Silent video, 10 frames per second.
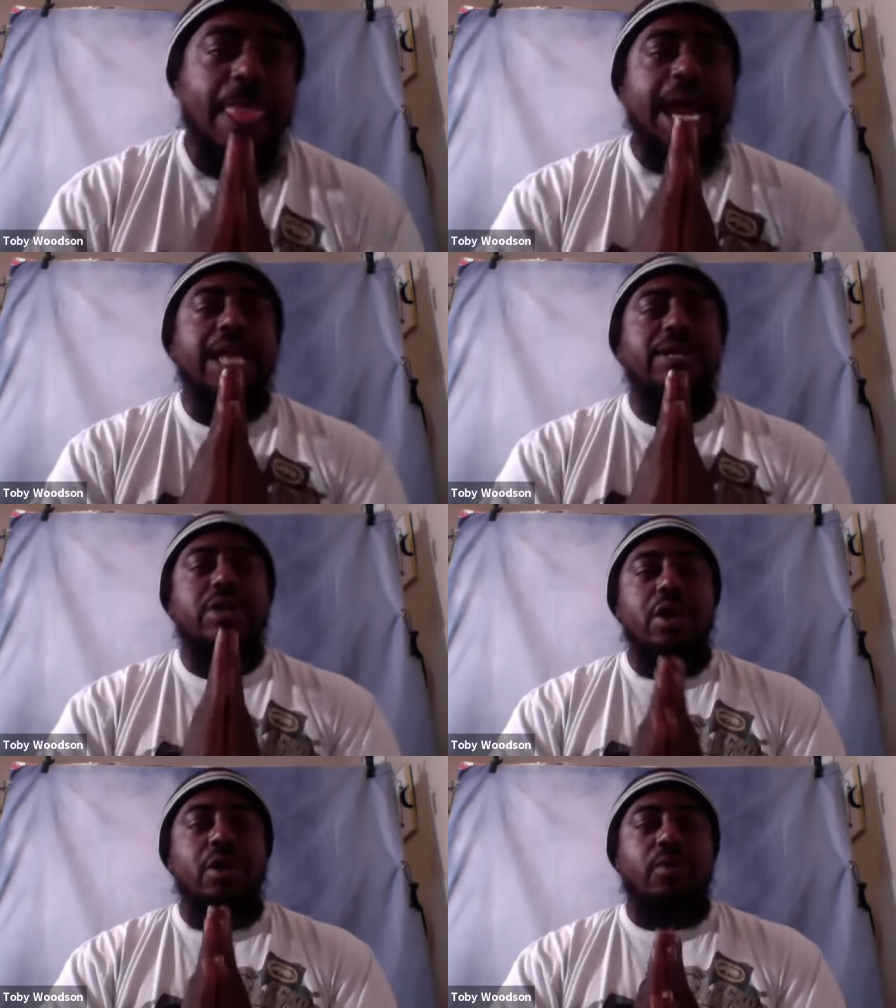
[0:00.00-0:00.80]
i
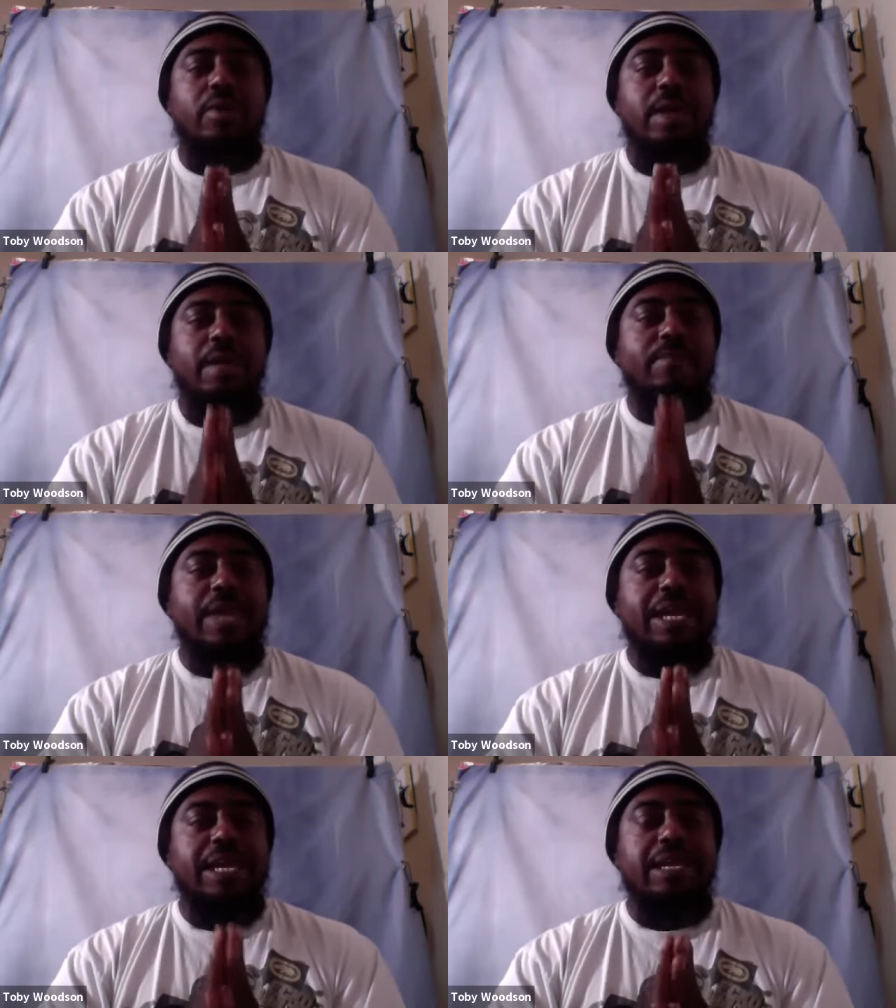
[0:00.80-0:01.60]
know
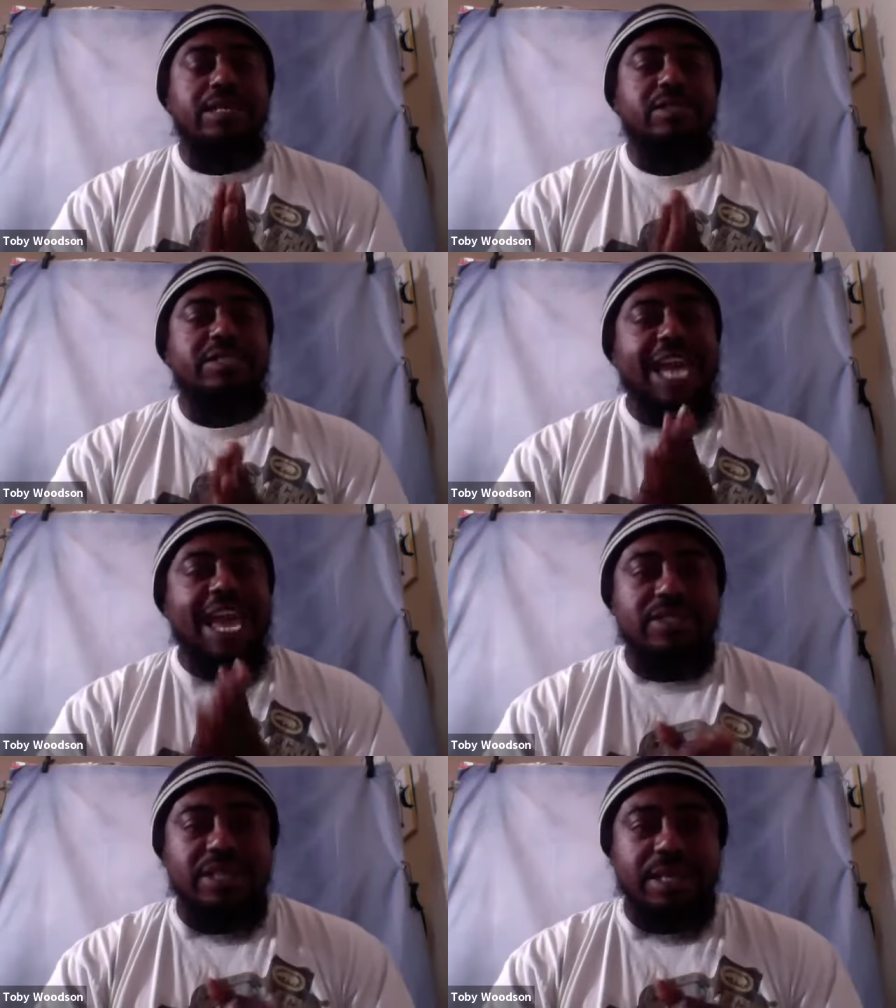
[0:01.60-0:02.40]
that it is
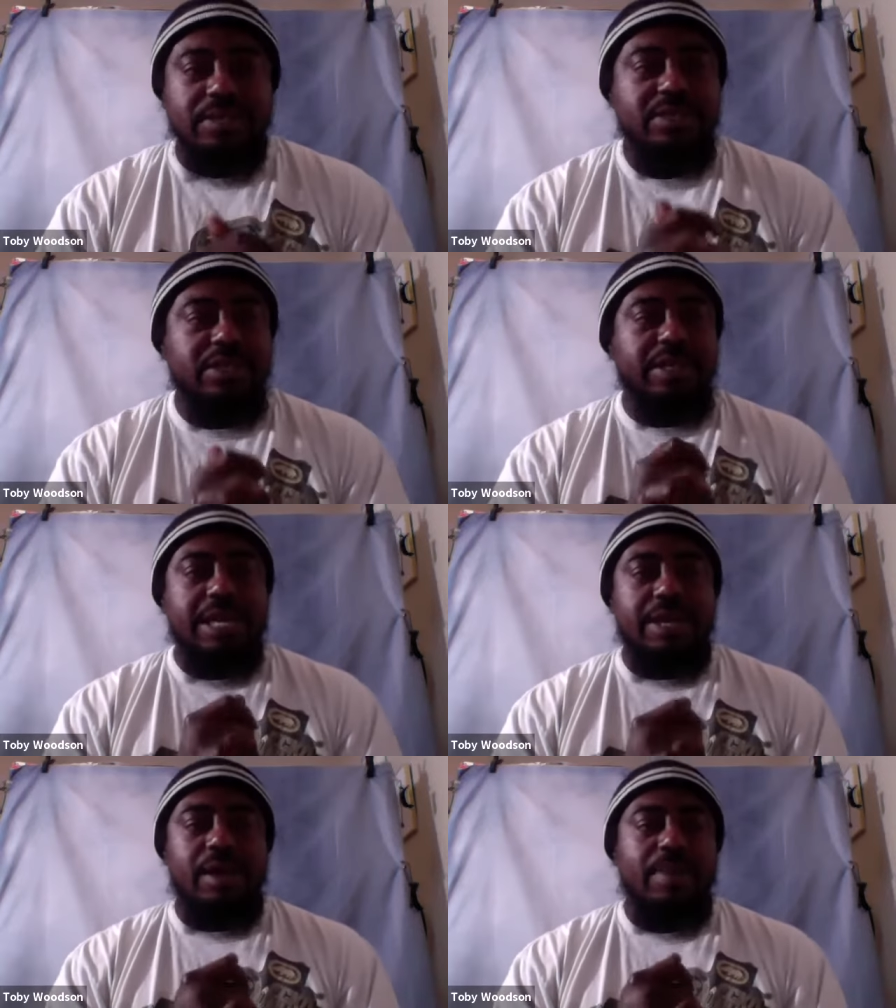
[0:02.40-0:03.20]
taxing to
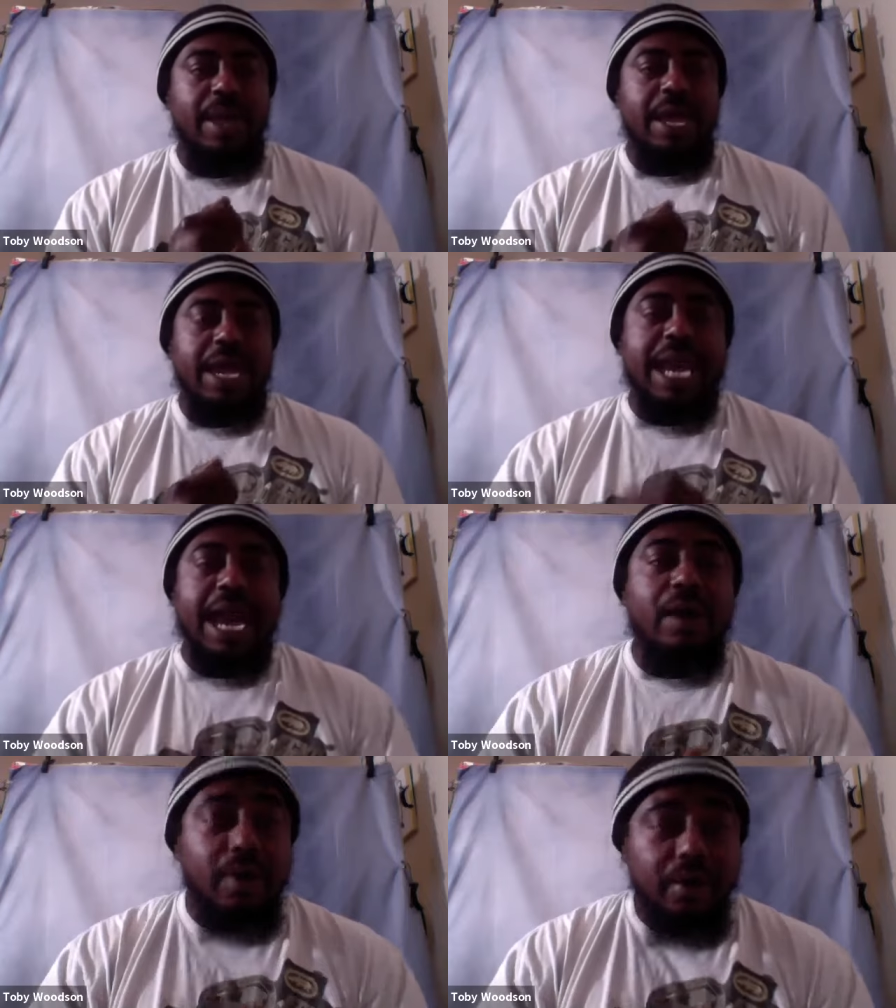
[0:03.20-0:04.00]
get up an
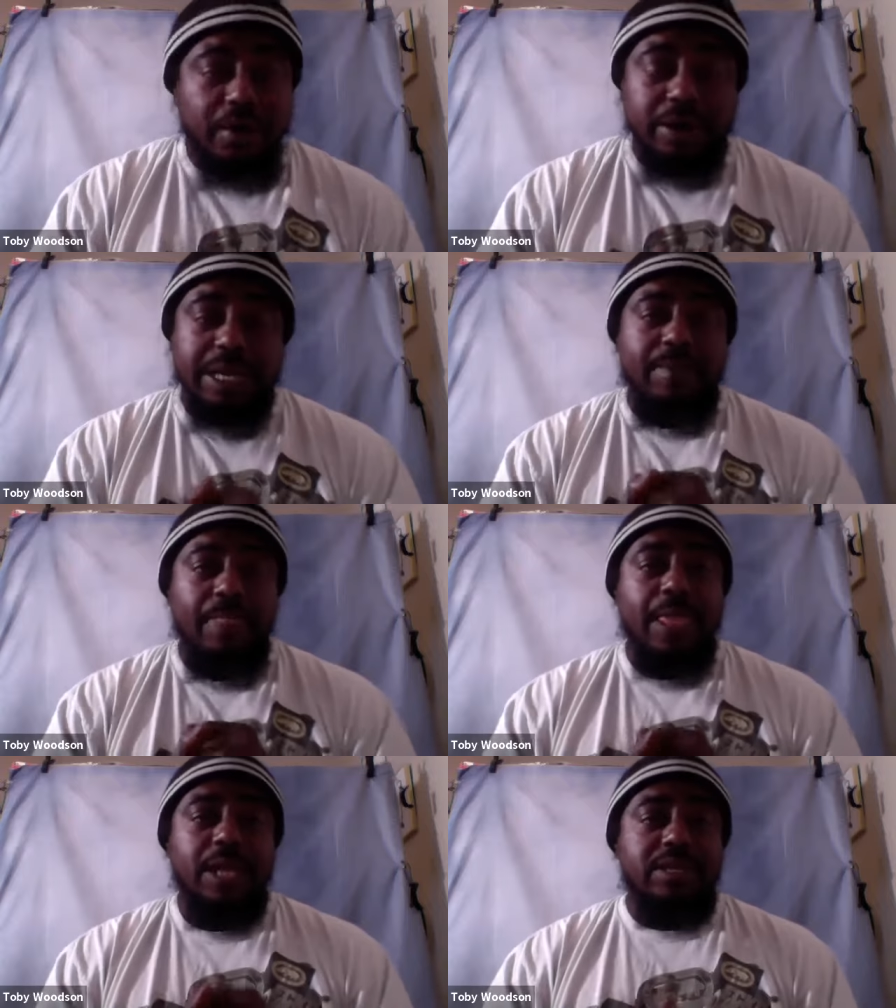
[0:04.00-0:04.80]
hour early
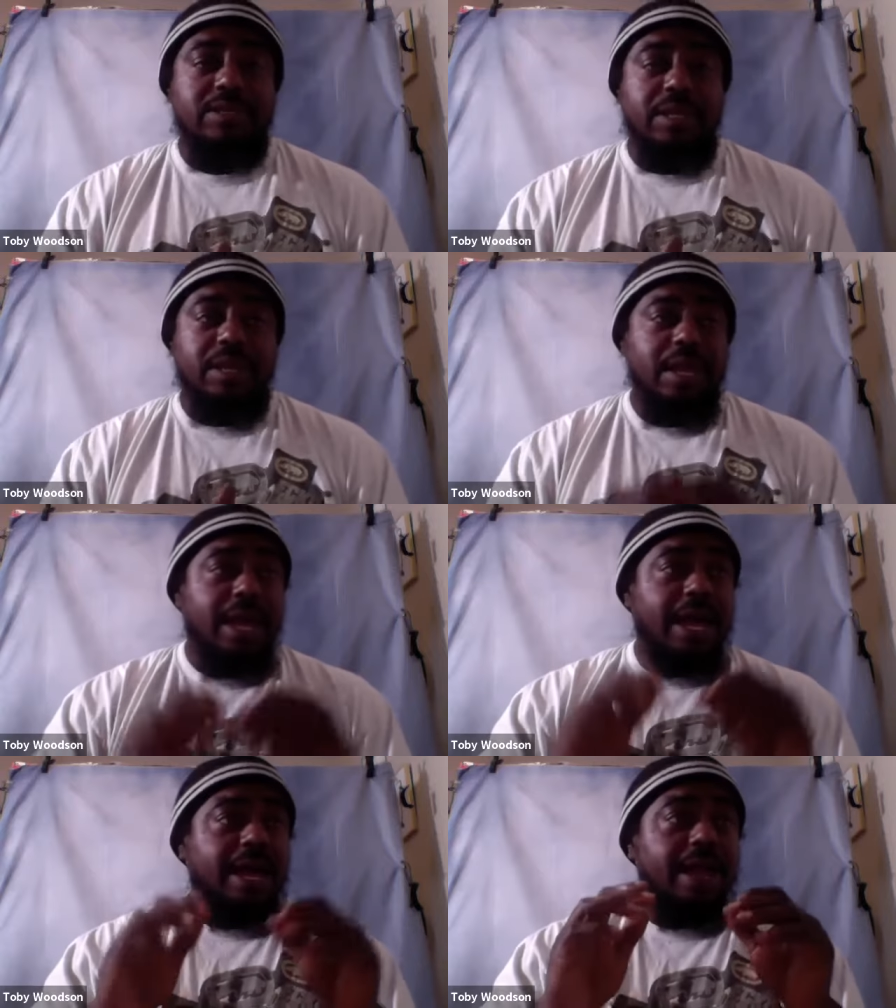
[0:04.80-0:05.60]
listen
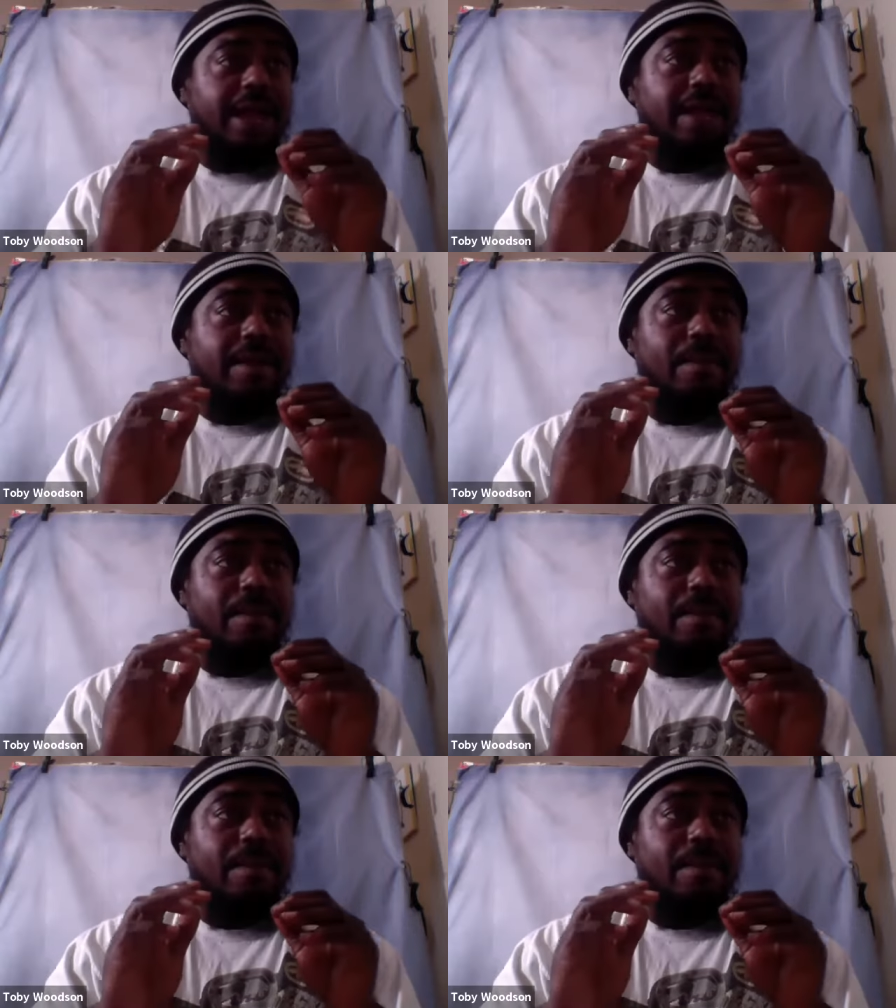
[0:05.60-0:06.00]
i, I uh,